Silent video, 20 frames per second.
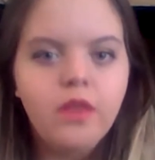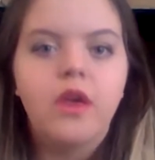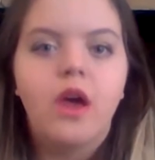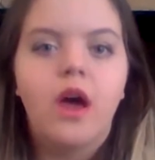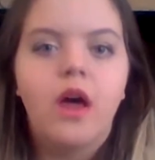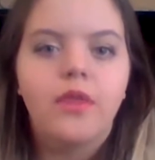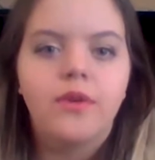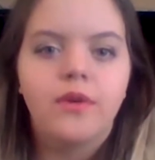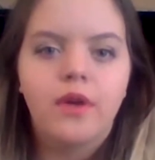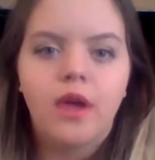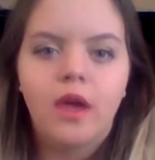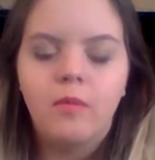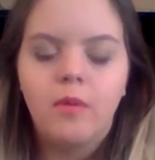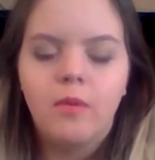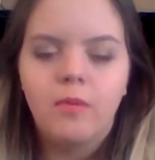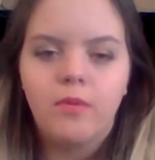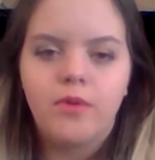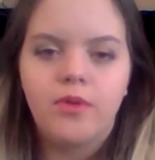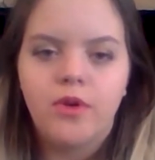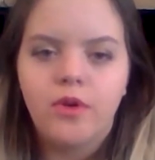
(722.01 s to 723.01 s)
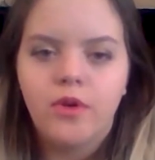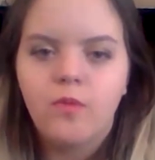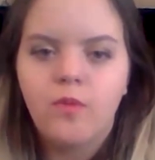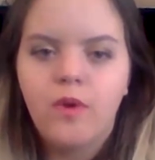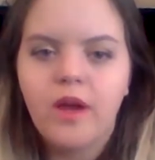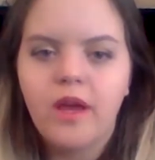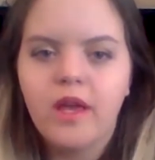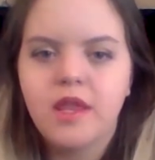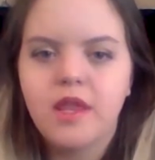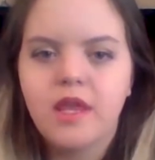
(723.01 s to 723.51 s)
The author came up with a good
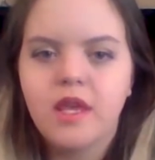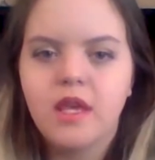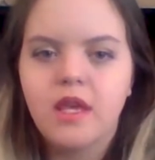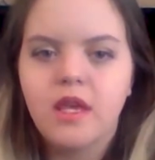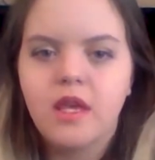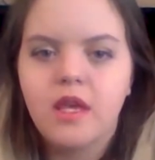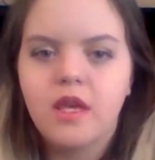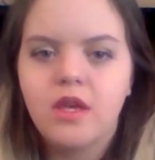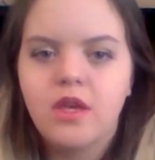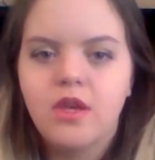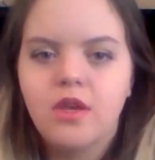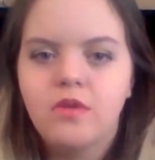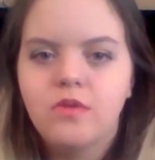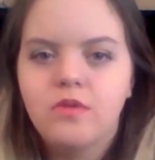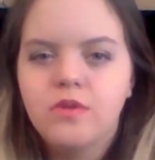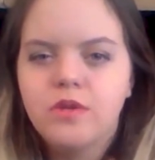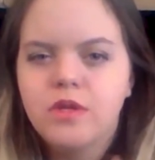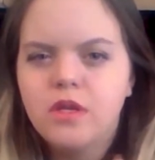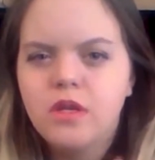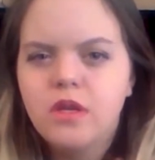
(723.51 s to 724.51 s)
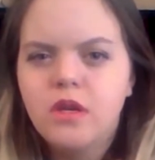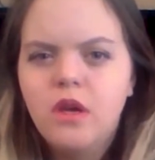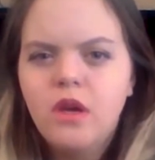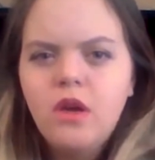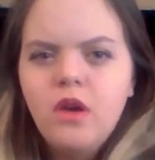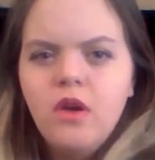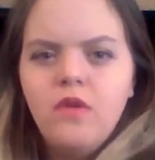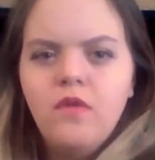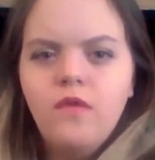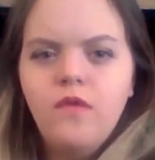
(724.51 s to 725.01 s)
way. I think it used
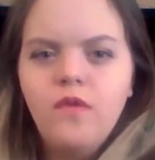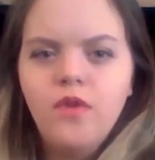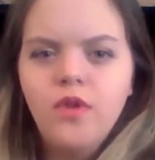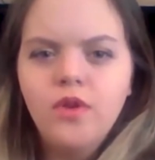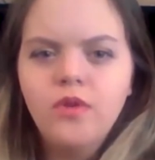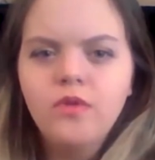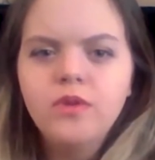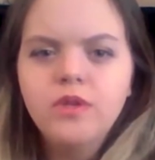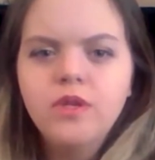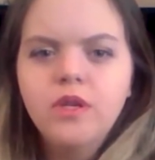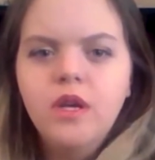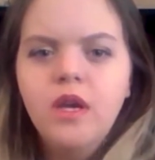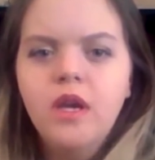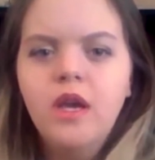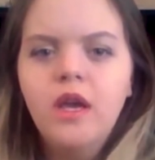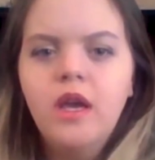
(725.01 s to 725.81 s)
flute.